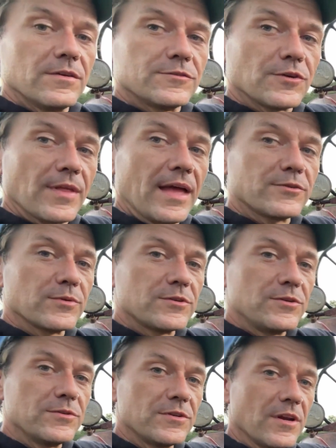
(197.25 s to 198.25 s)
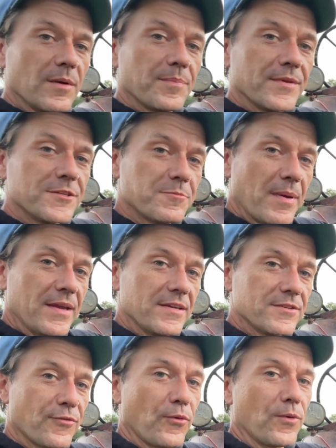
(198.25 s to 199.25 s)
So that's what's using up the
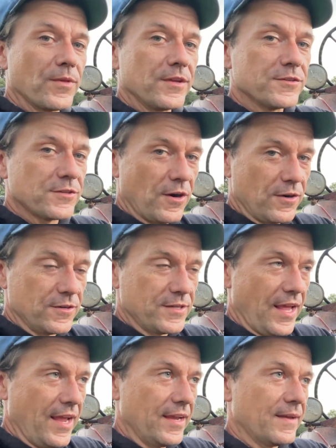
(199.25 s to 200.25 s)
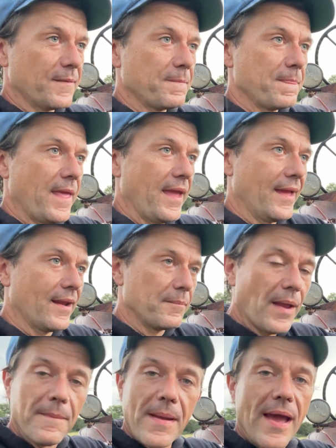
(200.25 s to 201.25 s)
space for the starter tank, and I'm
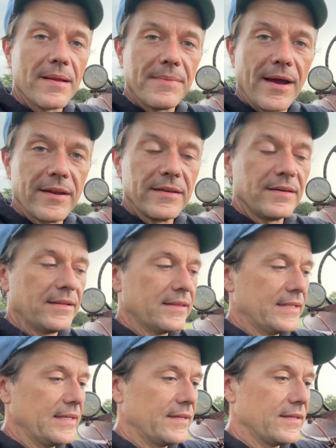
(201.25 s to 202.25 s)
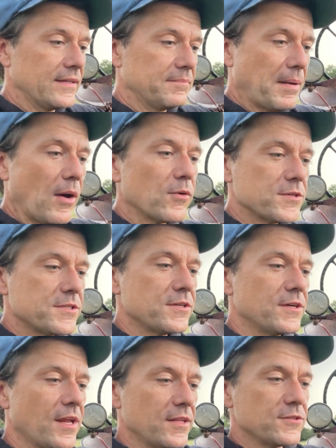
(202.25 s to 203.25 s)
not mad about it. The power
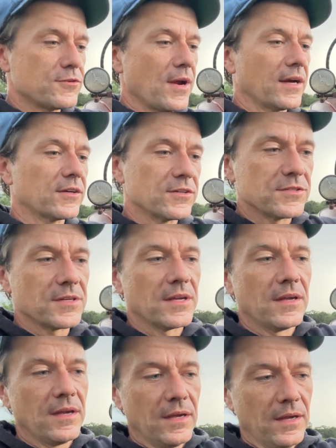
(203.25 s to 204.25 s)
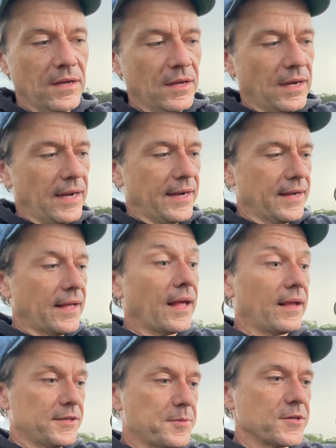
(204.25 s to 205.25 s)
steering on these tractors,
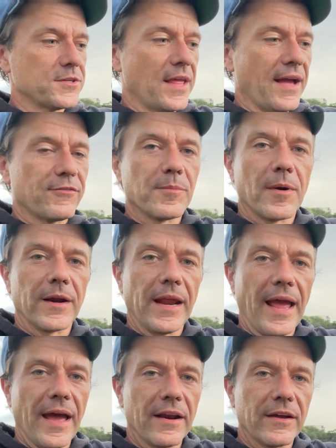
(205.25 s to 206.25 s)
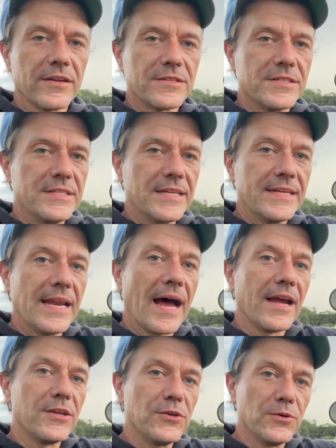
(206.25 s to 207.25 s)
especially the aftermarket add-ons, did
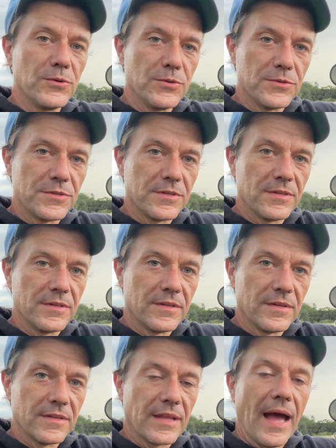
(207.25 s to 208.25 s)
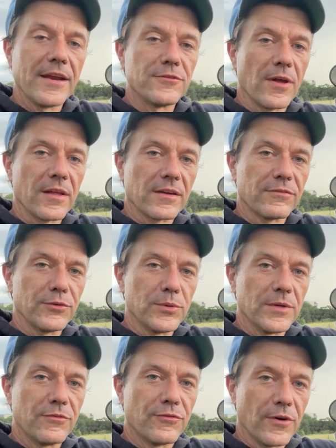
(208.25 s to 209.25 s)
not use the hydraulic
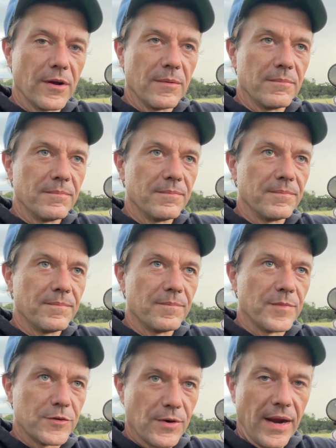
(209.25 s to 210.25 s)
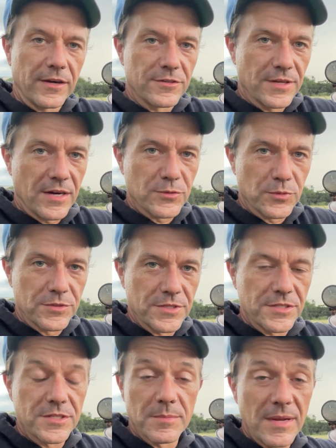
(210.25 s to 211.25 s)
fluid from the tractor's actual
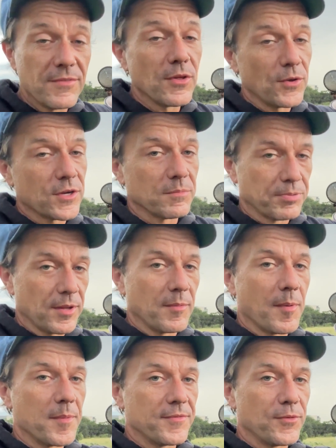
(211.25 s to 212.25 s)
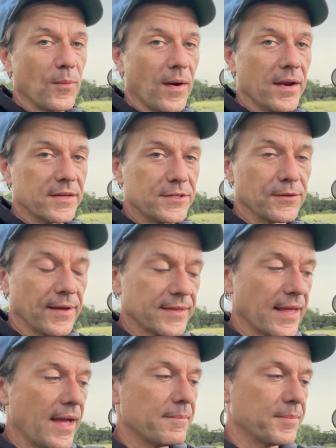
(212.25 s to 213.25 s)
system, even though you could plumb them if you wanted to like
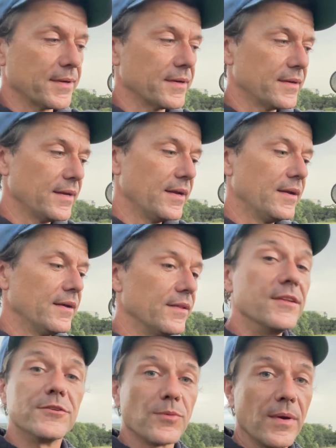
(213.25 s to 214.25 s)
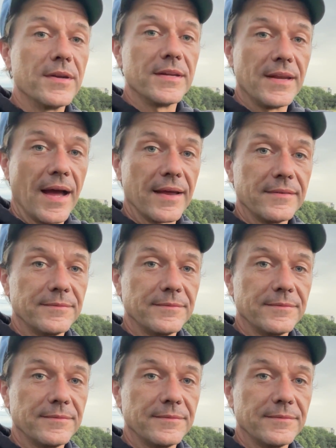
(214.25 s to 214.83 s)
that, but this one did not.